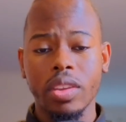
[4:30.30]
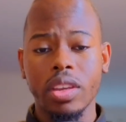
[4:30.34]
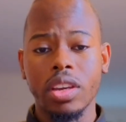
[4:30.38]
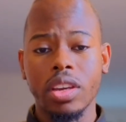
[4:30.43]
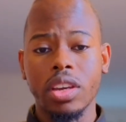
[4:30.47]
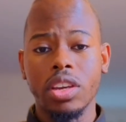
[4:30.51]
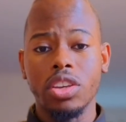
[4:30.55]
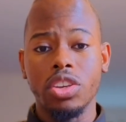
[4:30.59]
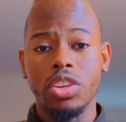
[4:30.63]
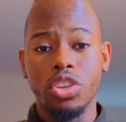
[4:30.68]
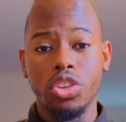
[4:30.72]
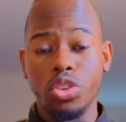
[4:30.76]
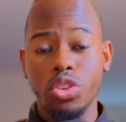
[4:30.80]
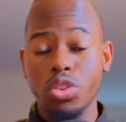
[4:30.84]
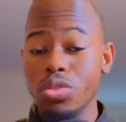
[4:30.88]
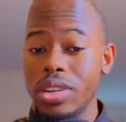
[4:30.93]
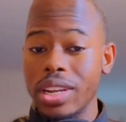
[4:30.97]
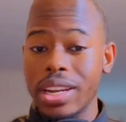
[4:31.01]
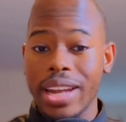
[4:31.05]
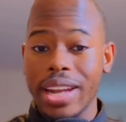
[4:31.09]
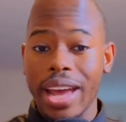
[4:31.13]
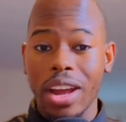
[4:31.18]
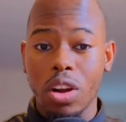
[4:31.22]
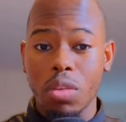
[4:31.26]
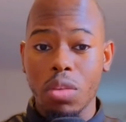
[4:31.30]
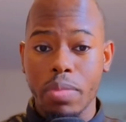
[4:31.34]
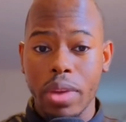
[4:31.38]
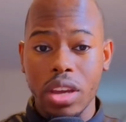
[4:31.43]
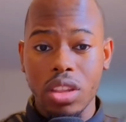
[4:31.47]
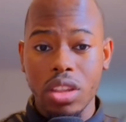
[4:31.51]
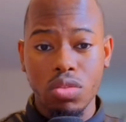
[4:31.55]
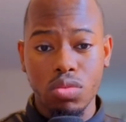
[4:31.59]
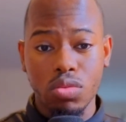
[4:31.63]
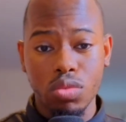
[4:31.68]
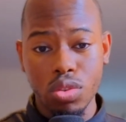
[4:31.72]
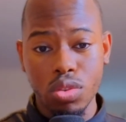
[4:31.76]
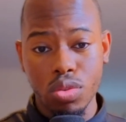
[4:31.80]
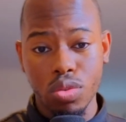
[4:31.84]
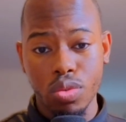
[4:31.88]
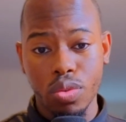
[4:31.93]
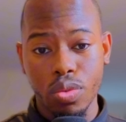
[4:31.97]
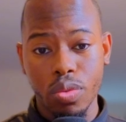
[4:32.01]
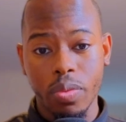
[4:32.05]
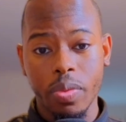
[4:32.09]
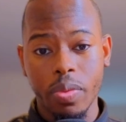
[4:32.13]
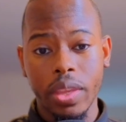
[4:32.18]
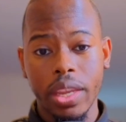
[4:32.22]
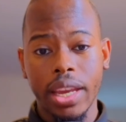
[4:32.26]
you did not obey the rule.
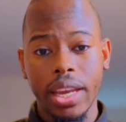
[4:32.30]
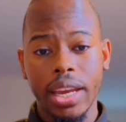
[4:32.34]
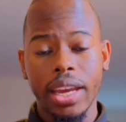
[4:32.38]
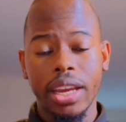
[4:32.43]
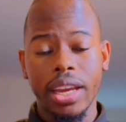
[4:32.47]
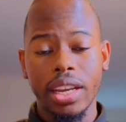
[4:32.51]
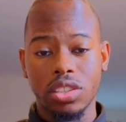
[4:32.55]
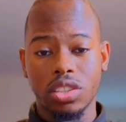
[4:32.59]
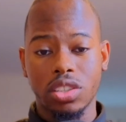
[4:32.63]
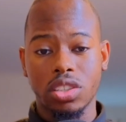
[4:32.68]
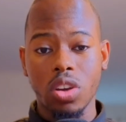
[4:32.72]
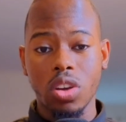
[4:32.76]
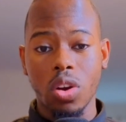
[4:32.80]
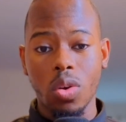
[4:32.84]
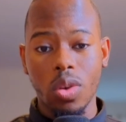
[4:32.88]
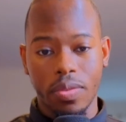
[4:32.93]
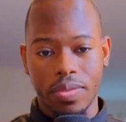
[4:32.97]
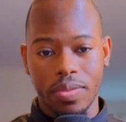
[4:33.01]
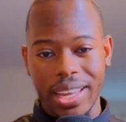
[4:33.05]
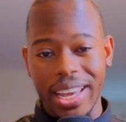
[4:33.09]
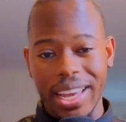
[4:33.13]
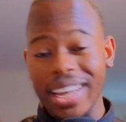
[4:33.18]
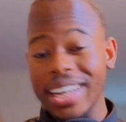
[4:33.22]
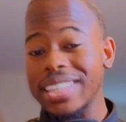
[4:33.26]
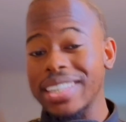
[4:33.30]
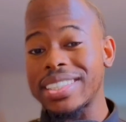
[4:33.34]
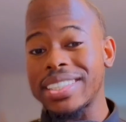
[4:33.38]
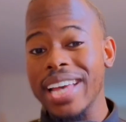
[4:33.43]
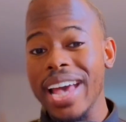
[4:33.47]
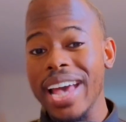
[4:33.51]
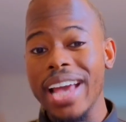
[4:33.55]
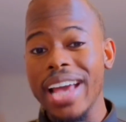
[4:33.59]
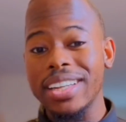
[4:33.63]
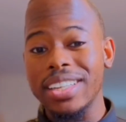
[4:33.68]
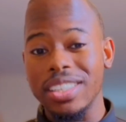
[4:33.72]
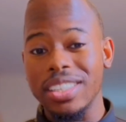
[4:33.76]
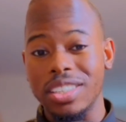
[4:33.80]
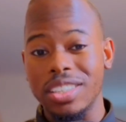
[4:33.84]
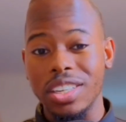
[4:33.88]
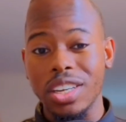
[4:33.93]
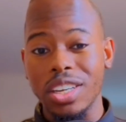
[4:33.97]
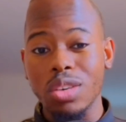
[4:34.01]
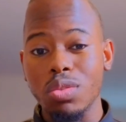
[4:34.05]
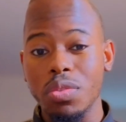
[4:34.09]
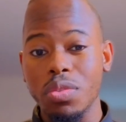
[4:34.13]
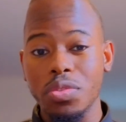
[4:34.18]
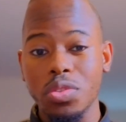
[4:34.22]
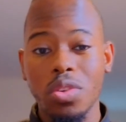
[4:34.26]
And so if they decide to deal
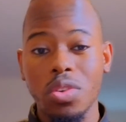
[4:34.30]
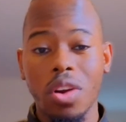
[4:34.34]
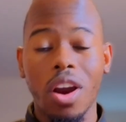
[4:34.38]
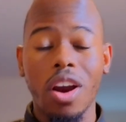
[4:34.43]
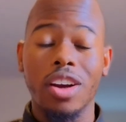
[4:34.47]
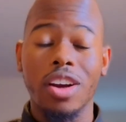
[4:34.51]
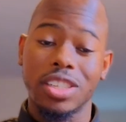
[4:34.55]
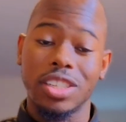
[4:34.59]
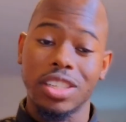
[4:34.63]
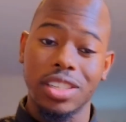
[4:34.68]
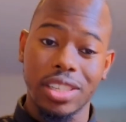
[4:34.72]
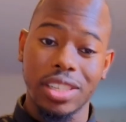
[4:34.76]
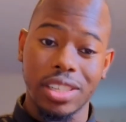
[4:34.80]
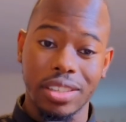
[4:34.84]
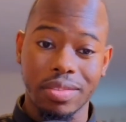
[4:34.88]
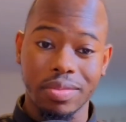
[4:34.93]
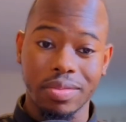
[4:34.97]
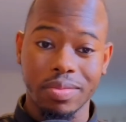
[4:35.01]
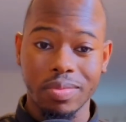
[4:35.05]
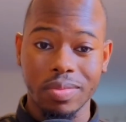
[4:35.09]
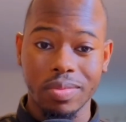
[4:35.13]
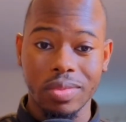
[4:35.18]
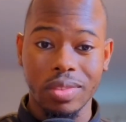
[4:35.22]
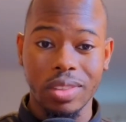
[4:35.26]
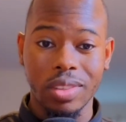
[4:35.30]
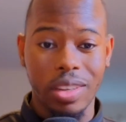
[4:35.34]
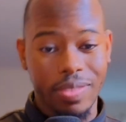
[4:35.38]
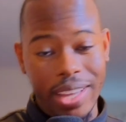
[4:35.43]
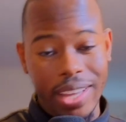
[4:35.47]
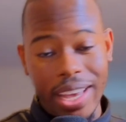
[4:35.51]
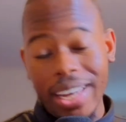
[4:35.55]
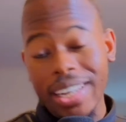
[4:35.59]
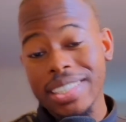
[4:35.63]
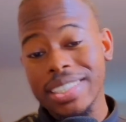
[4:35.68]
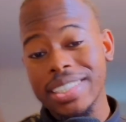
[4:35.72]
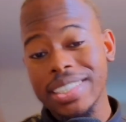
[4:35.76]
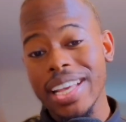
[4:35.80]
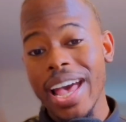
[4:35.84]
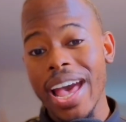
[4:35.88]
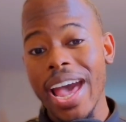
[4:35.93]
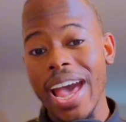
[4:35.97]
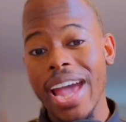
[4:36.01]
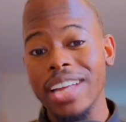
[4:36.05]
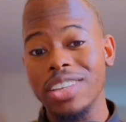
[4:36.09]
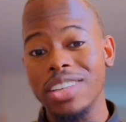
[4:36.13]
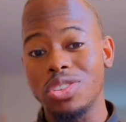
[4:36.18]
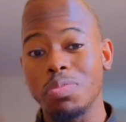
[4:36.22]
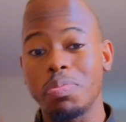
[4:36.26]
with you harshly, if they
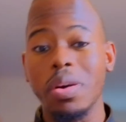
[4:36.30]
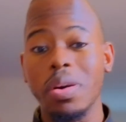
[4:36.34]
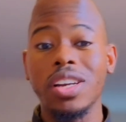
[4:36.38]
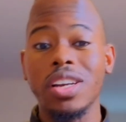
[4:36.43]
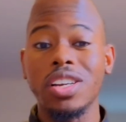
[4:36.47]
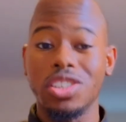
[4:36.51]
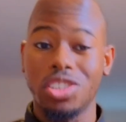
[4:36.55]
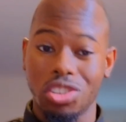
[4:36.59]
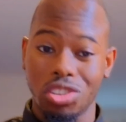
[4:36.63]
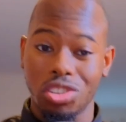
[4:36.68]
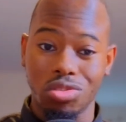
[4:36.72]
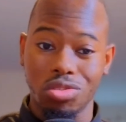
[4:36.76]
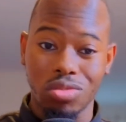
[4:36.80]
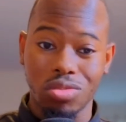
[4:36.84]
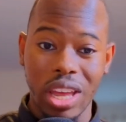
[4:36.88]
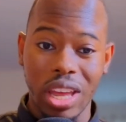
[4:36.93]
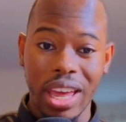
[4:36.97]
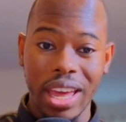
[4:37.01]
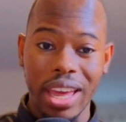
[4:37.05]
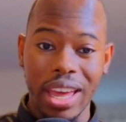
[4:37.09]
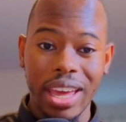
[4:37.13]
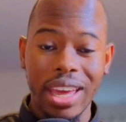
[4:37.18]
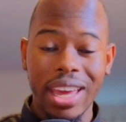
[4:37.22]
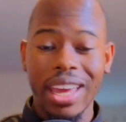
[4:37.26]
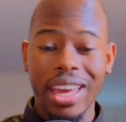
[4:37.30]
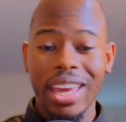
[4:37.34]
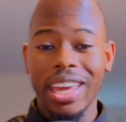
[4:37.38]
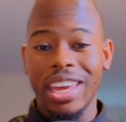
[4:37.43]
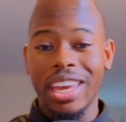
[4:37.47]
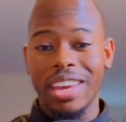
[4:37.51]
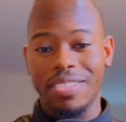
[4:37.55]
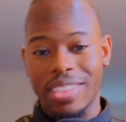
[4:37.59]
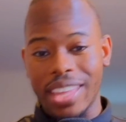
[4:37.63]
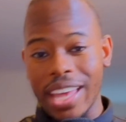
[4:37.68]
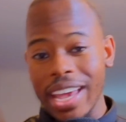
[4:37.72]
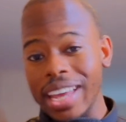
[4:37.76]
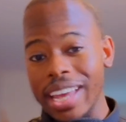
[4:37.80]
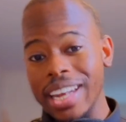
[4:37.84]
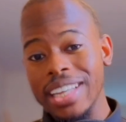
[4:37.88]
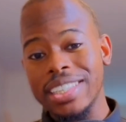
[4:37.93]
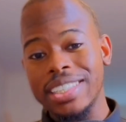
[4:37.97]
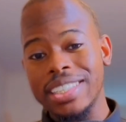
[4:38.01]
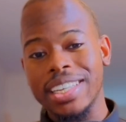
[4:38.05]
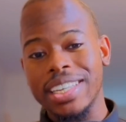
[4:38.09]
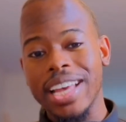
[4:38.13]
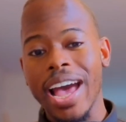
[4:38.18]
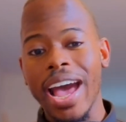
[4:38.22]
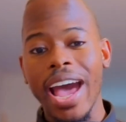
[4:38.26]
decide to punish you, if they
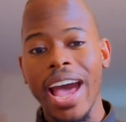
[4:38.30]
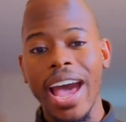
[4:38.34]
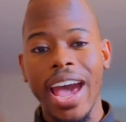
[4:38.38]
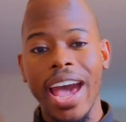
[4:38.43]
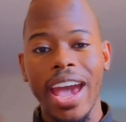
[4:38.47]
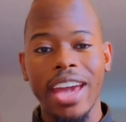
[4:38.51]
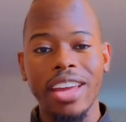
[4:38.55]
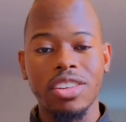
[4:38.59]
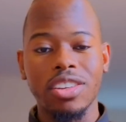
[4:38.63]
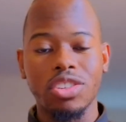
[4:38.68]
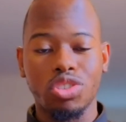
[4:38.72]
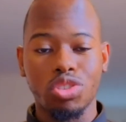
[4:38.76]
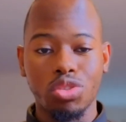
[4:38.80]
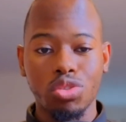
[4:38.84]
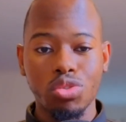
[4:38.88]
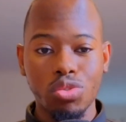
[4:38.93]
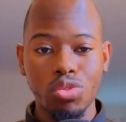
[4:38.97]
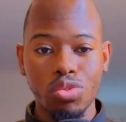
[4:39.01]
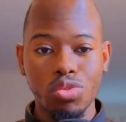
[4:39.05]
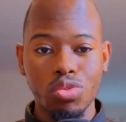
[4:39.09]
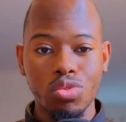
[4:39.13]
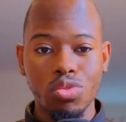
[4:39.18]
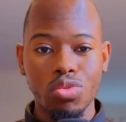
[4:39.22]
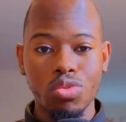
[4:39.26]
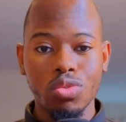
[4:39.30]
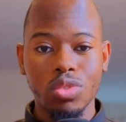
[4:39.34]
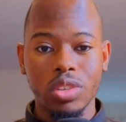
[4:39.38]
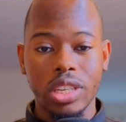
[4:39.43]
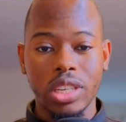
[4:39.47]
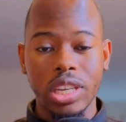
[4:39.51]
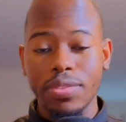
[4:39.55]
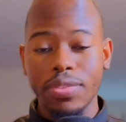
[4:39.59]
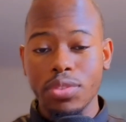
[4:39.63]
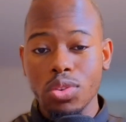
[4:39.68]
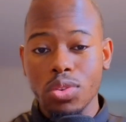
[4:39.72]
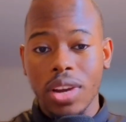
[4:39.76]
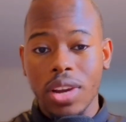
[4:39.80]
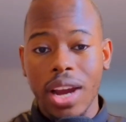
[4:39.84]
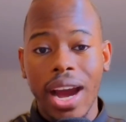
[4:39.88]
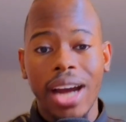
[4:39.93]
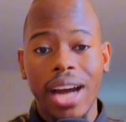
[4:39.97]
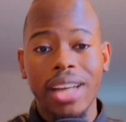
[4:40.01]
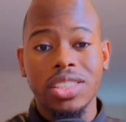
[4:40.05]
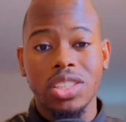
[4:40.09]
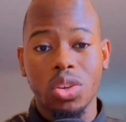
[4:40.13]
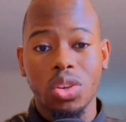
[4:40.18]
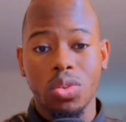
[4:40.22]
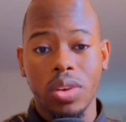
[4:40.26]
decide to give you
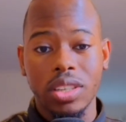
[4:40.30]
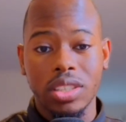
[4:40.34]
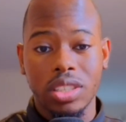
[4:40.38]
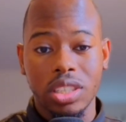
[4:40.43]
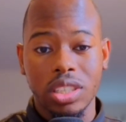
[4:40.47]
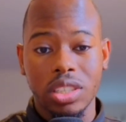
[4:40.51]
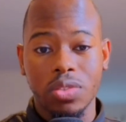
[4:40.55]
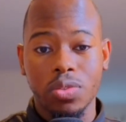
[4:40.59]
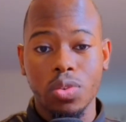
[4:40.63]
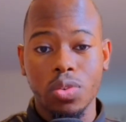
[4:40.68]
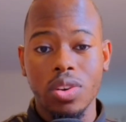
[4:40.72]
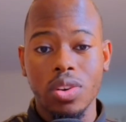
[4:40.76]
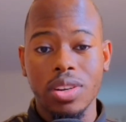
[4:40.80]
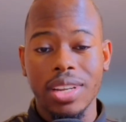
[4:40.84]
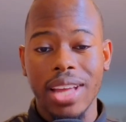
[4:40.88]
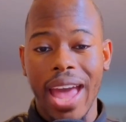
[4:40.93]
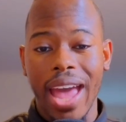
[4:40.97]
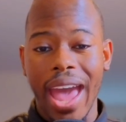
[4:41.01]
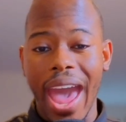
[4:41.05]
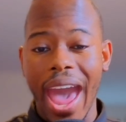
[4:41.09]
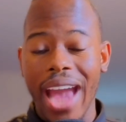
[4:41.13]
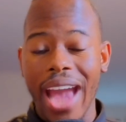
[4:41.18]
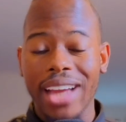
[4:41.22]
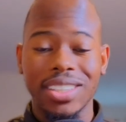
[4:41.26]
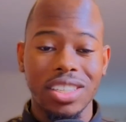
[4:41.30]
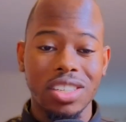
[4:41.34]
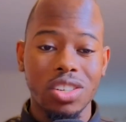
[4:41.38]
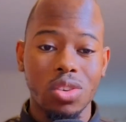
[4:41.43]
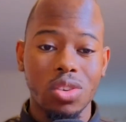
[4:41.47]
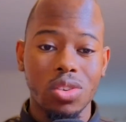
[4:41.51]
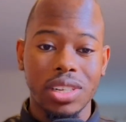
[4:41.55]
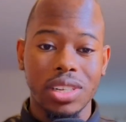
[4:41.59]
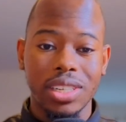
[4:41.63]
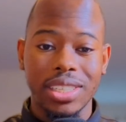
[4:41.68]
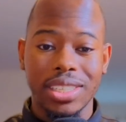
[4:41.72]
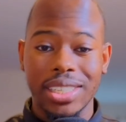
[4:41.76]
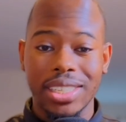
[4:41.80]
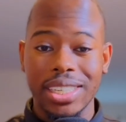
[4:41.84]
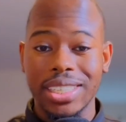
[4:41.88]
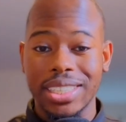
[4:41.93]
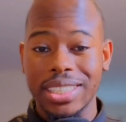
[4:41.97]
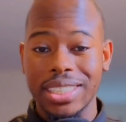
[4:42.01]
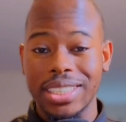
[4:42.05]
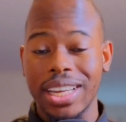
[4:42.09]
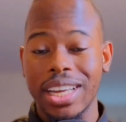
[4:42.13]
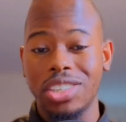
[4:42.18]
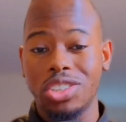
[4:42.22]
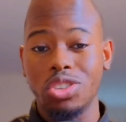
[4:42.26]
consequences for the action or the decision
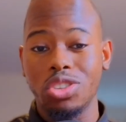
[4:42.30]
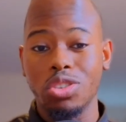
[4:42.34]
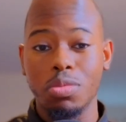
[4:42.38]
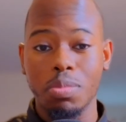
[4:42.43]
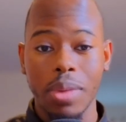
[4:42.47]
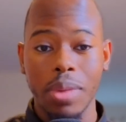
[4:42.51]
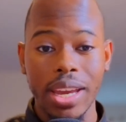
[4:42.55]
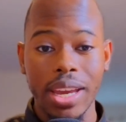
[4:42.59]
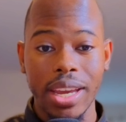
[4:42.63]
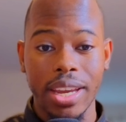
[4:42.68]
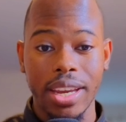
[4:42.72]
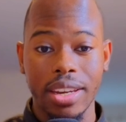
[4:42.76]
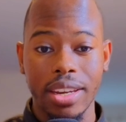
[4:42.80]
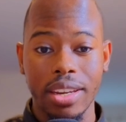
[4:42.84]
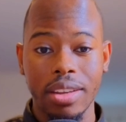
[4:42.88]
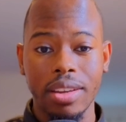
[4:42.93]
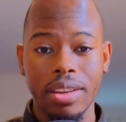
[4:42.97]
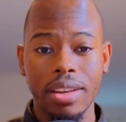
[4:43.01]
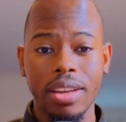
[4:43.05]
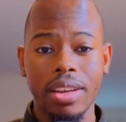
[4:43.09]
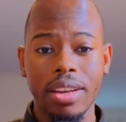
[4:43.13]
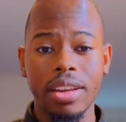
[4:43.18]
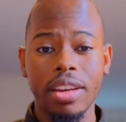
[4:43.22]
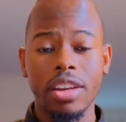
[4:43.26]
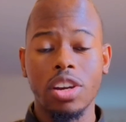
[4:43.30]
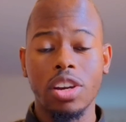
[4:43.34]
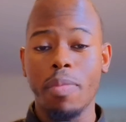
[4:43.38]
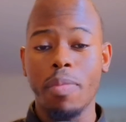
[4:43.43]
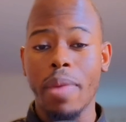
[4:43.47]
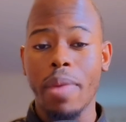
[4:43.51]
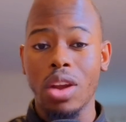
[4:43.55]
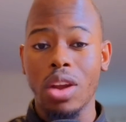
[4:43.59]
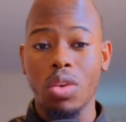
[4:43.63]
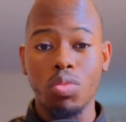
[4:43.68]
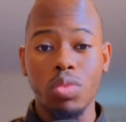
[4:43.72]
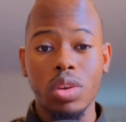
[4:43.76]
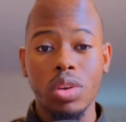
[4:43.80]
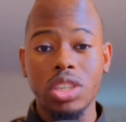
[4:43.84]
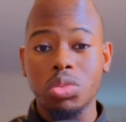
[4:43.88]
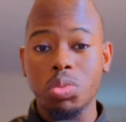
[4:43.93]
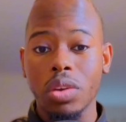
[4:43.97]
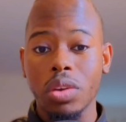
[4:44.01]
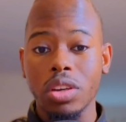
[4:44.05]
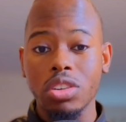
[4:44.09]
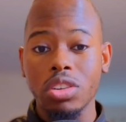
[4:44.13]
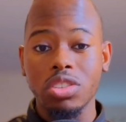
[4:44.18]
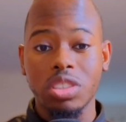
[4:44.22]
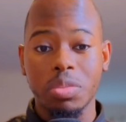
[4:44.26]
that you made, no matter which way
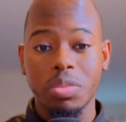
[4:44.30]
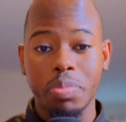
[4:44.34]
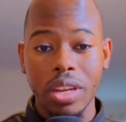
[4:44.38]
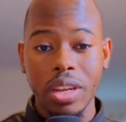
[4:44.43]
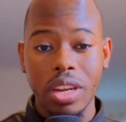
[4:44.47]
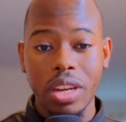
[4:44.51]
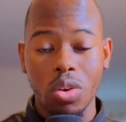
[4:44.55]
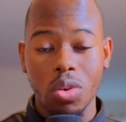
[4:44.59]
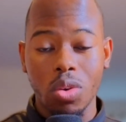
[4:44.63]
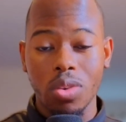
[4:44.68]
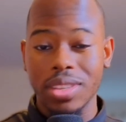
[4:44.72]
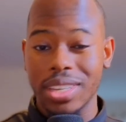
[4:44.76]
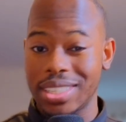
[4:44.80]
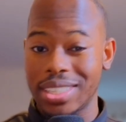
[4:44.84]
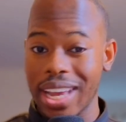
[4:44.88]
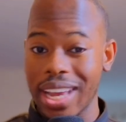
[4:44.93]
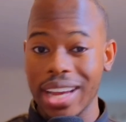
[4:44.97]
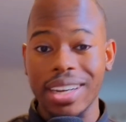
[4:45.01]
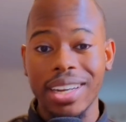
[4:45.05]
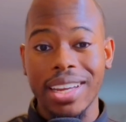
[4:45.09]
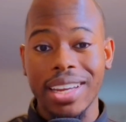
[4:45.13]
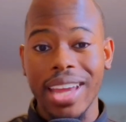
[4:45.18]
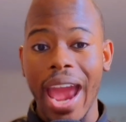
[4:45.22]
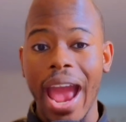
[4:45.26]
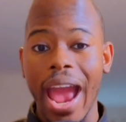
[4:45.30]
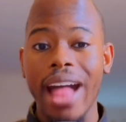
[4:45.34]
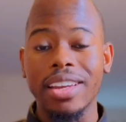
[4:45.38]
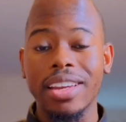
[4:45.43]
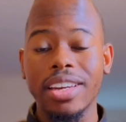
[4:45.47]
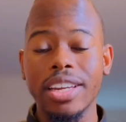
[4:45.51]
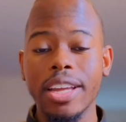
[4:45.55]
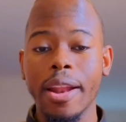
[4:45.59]
you spin it on the technicality,